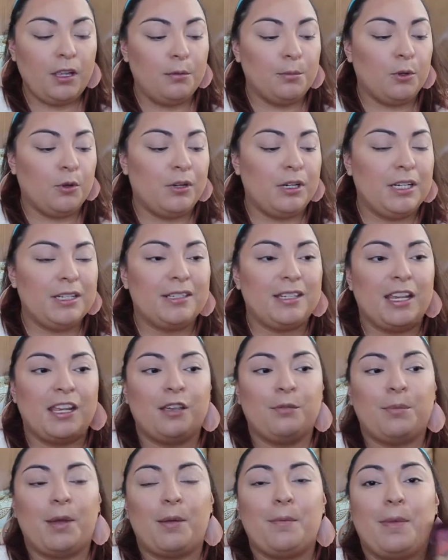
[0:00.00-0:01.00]
I'm going to
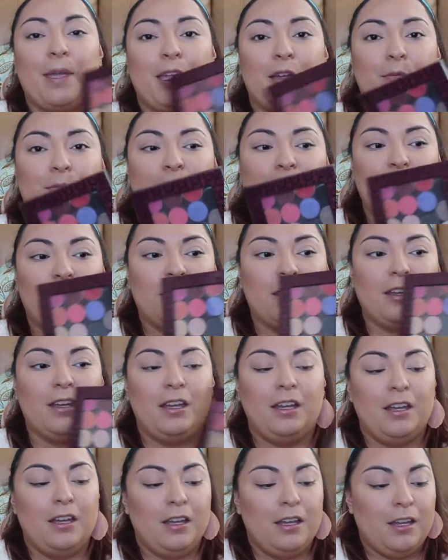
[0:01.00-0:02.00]
take my Makeup Geek
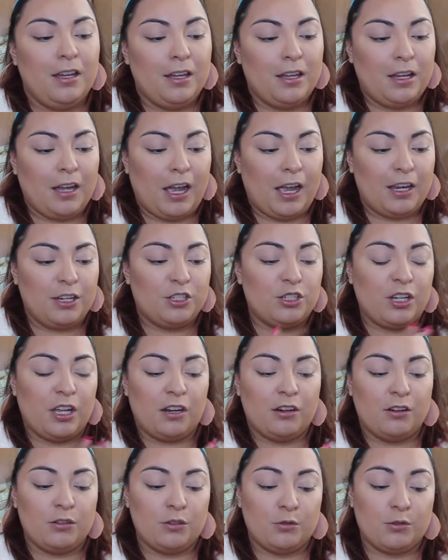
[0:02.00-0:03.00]

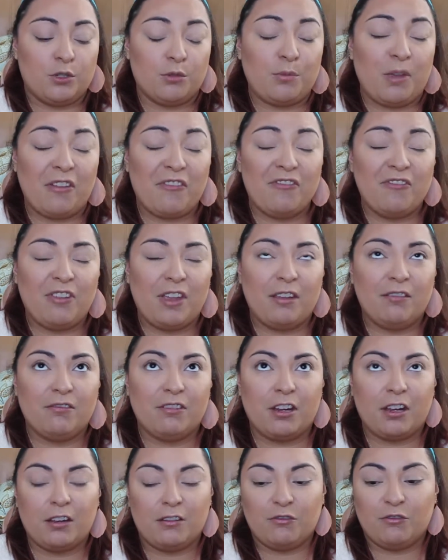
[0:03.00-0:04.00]
eyeshadows, which are my
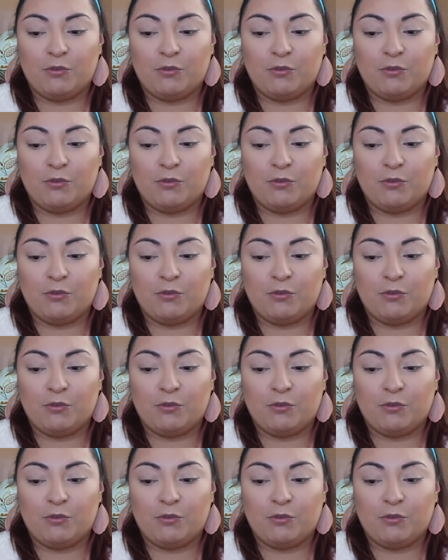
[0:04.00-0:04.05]
favorite